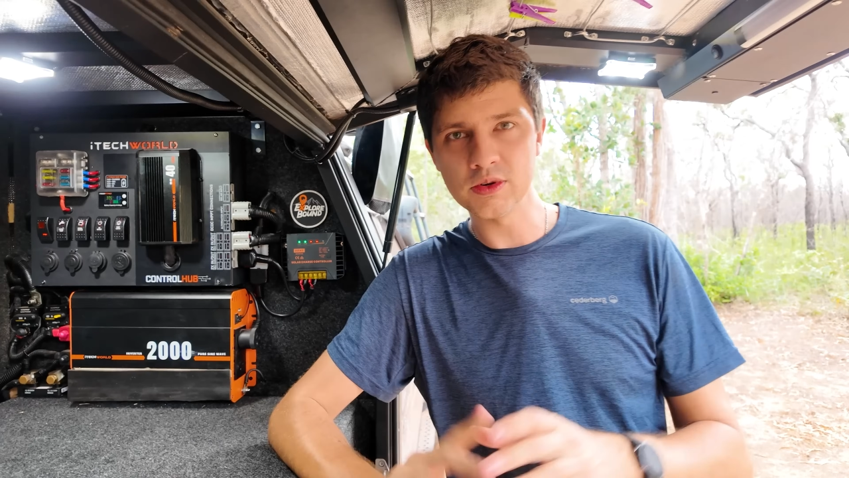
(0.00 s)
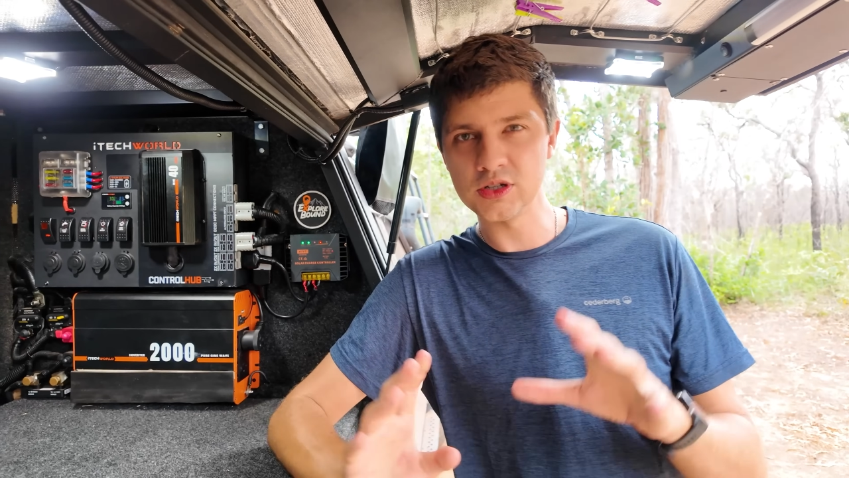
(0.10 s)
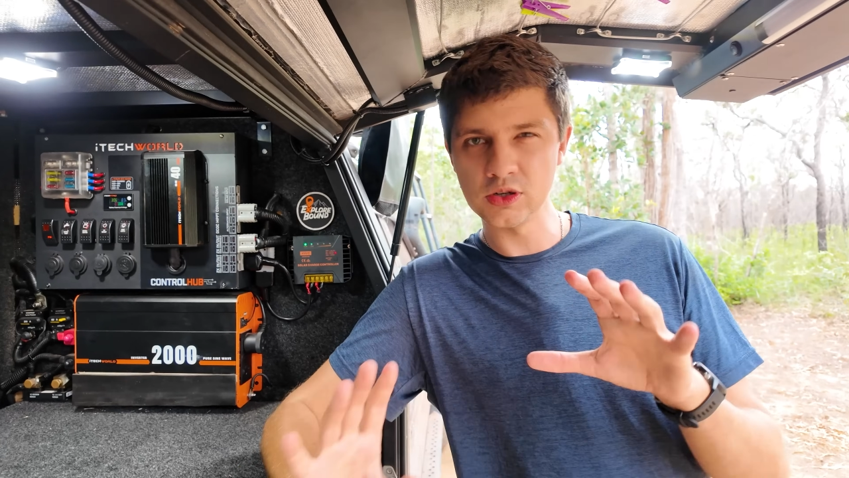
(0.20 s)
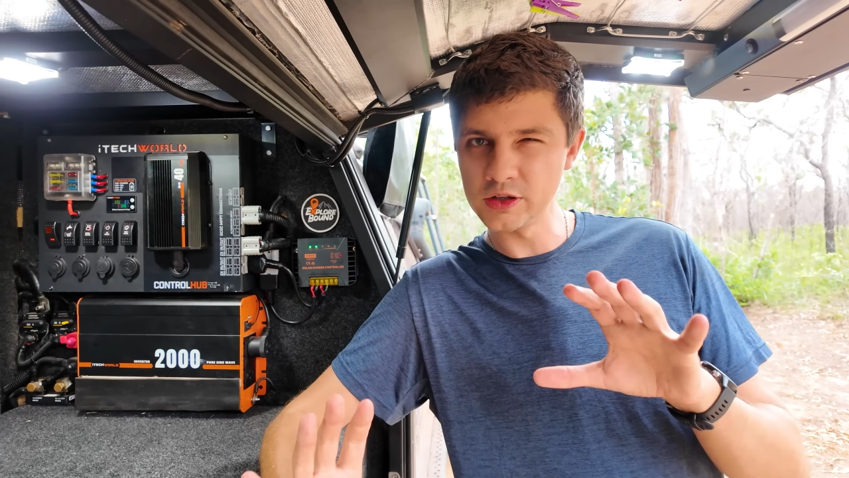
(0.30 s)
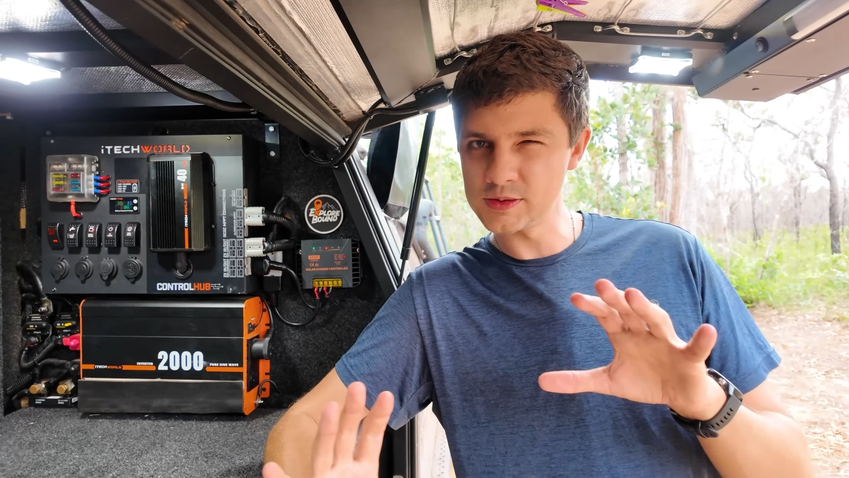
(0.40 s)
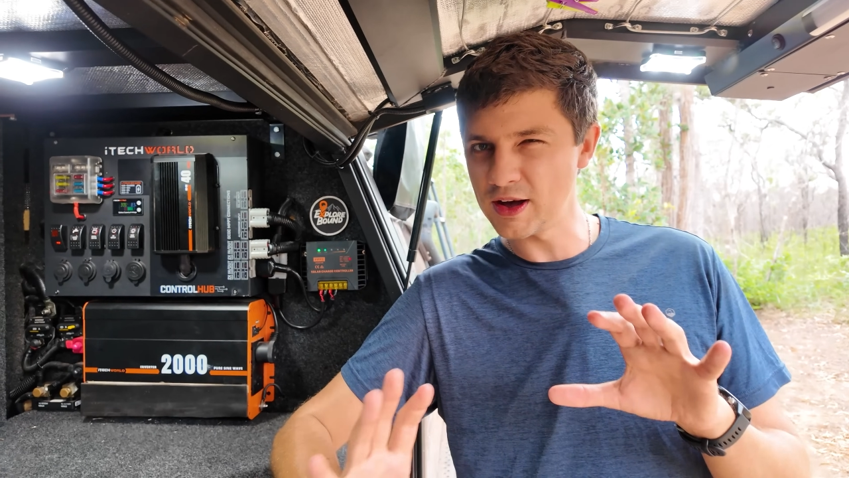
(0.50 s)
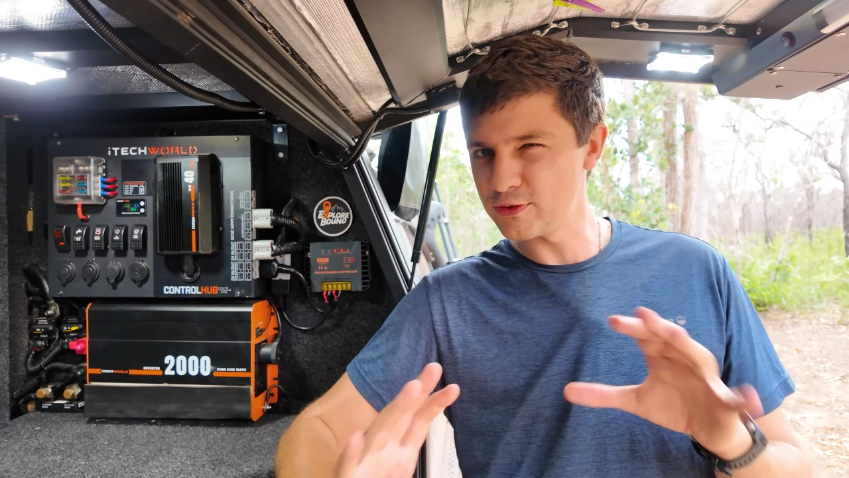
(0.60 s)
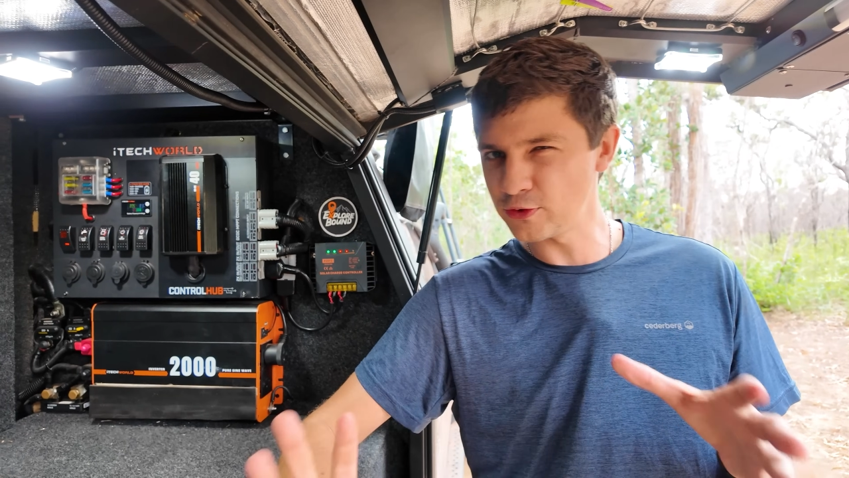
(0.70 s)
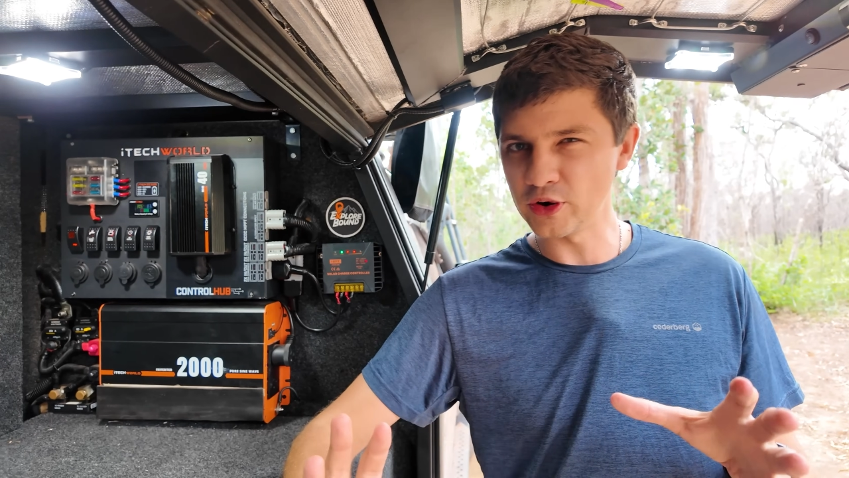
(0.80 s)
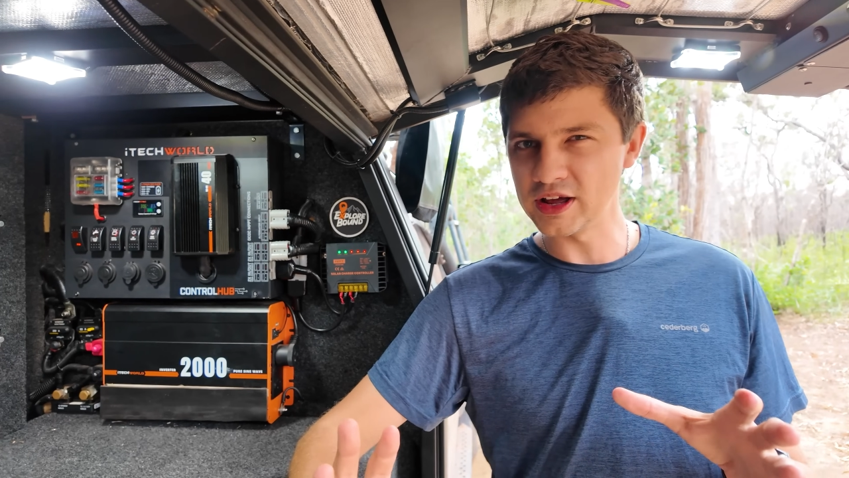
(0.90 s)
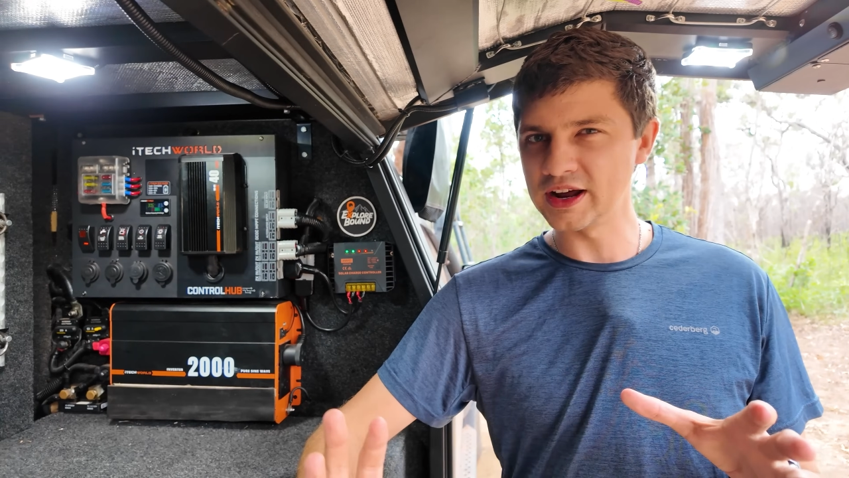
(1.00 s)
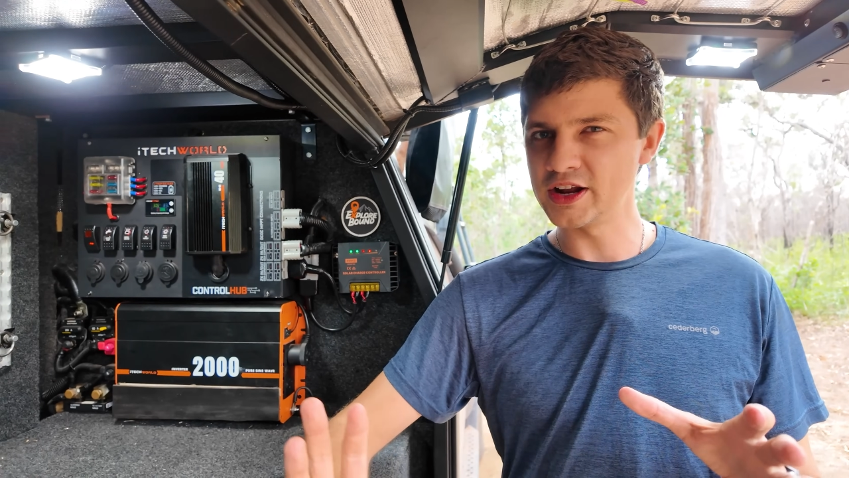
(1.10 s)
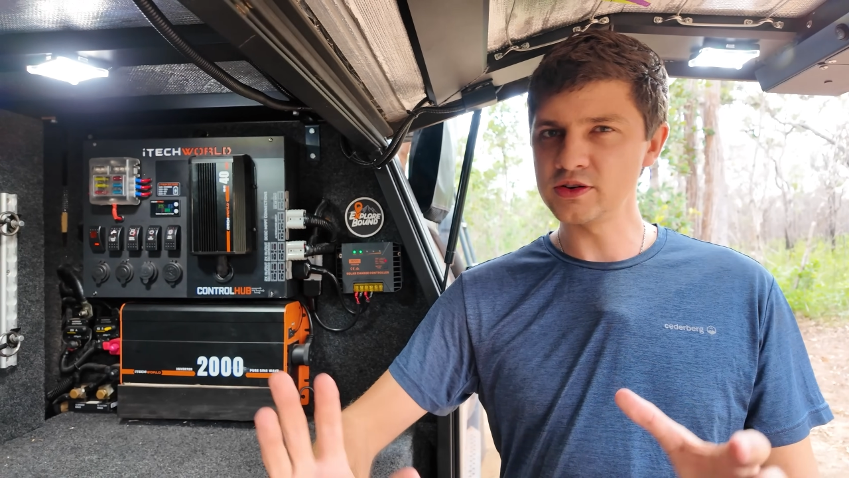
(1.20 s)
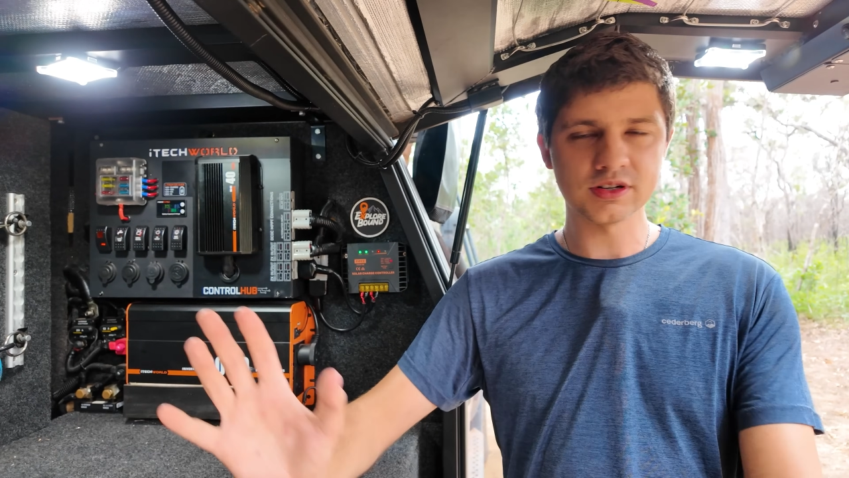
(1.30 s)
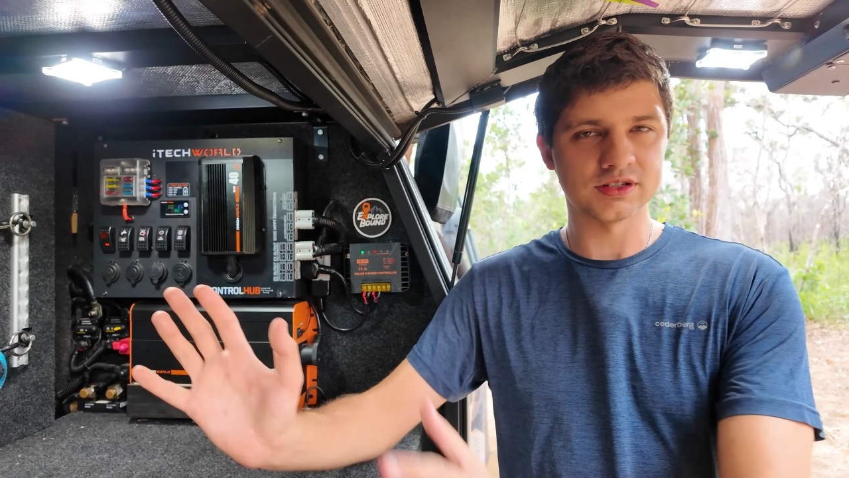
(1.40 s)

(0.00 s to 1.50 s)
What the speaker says: which draws about 1400,